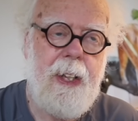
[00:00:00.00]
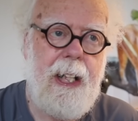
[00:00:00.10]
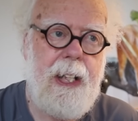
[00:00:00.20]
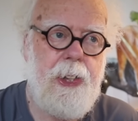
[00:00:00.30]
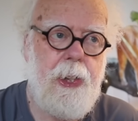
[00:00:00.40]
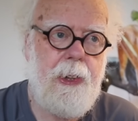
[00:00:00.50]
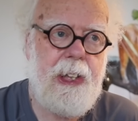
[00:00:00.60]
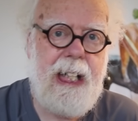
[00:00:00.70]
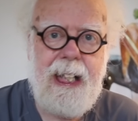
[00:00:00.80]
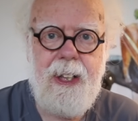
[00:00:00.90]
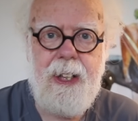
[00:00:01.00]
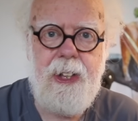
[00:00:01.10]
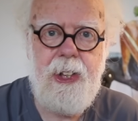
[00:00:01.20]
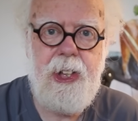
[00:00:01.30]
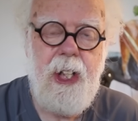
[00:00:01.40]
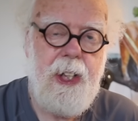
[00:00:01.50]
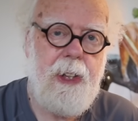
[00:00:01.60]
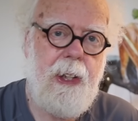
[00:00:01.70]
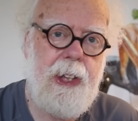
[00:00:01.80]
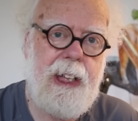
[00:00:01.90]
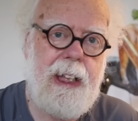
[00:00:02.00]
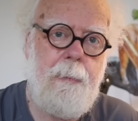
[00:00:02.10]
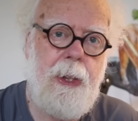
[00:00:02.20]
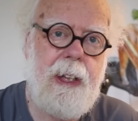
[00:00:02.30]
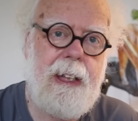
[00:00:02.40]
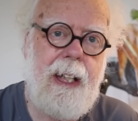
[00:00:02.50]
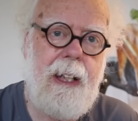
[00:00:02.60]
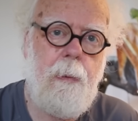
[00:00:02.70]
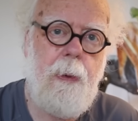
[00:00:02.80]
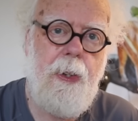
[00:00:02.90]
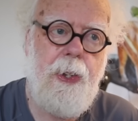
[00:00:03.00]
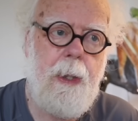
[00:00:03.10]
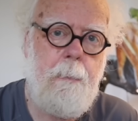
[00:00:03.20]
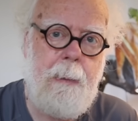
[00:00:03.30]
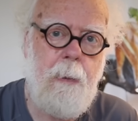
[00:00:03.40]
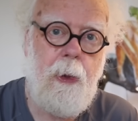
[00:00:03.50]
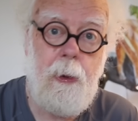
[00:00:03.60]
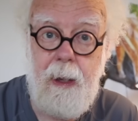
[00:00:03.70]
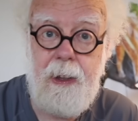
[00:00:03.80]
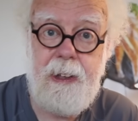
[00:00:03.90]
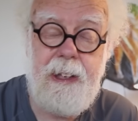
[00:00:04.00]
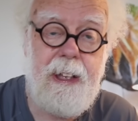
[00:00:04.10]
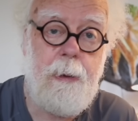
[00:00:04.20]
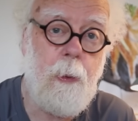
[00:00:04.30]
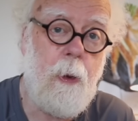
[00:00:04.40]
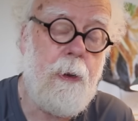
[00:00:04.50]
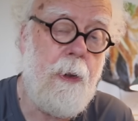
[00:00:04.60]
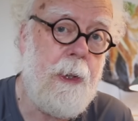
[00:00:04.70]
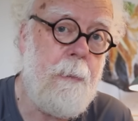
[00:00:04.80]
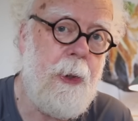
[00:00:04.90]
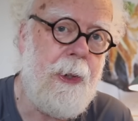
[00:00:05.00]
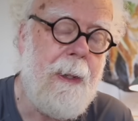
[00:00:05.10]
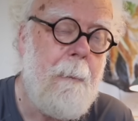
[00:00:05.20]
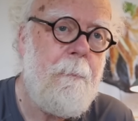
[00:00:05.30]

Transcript: it took seconds to actually communicate with the people who actually did walk on the moon.